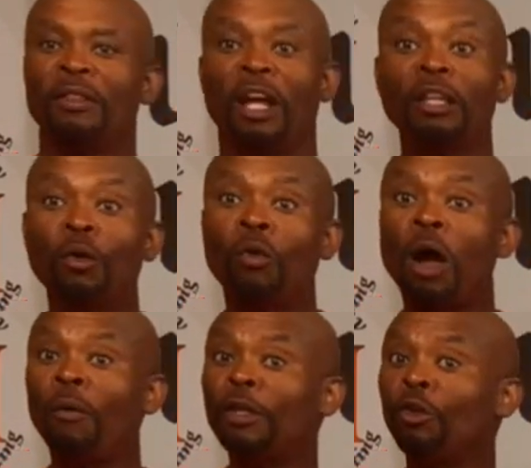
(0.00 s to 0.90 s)
Nothing
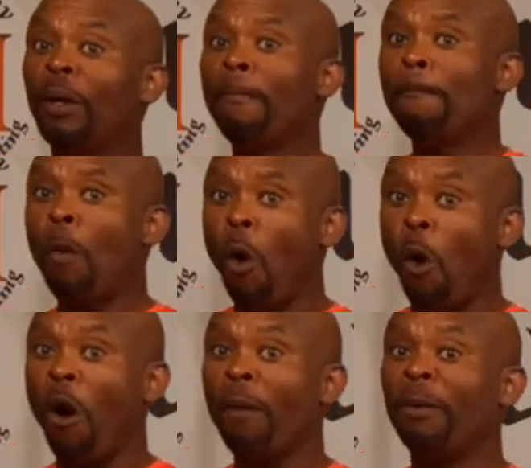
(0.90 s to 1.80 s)
wrong with doing
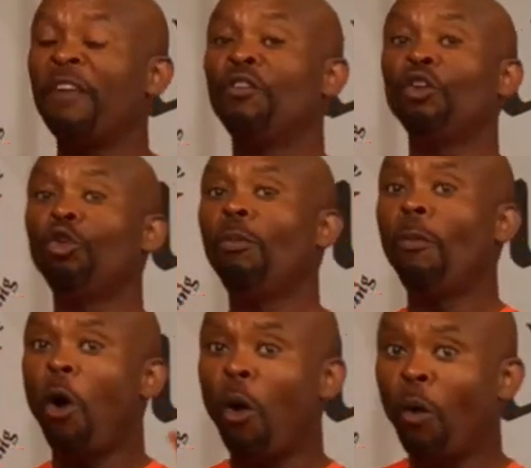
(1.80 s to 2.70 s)
more, but if you do
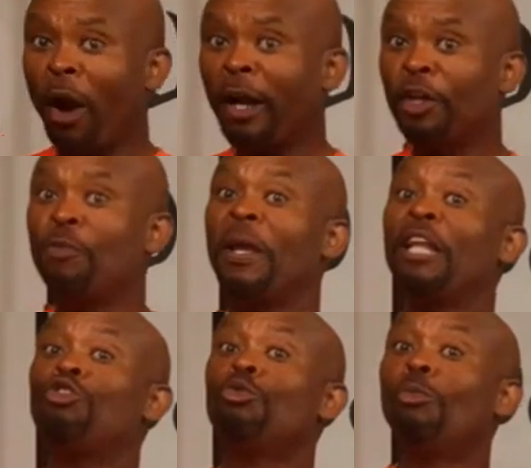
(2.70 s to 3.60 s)
more work, you
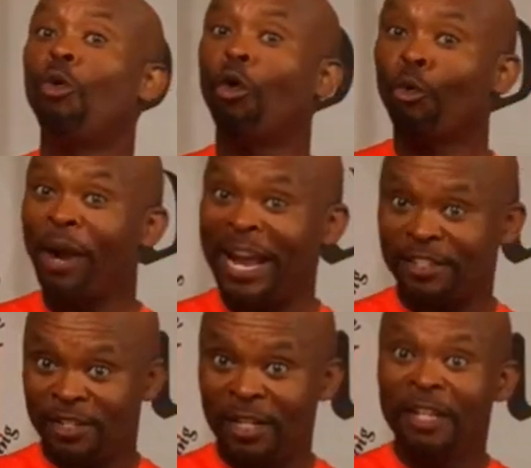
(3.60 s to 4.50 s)
better do more
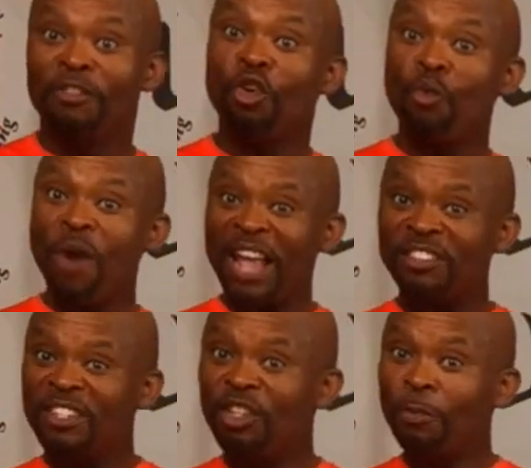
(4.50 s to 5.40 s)
rest. The
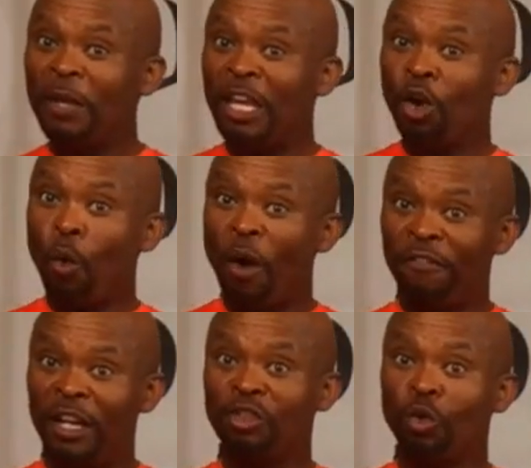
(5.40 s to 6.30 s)
rest need to be
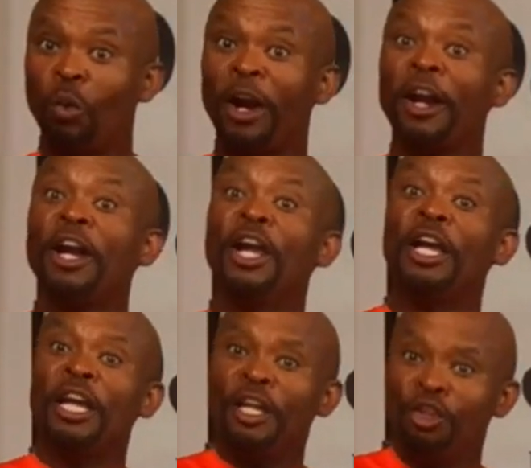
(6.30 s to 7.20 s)
equivalent to where
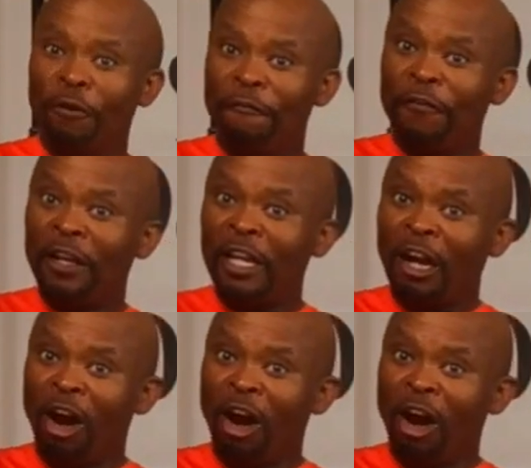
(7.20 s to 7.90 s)
you're feeling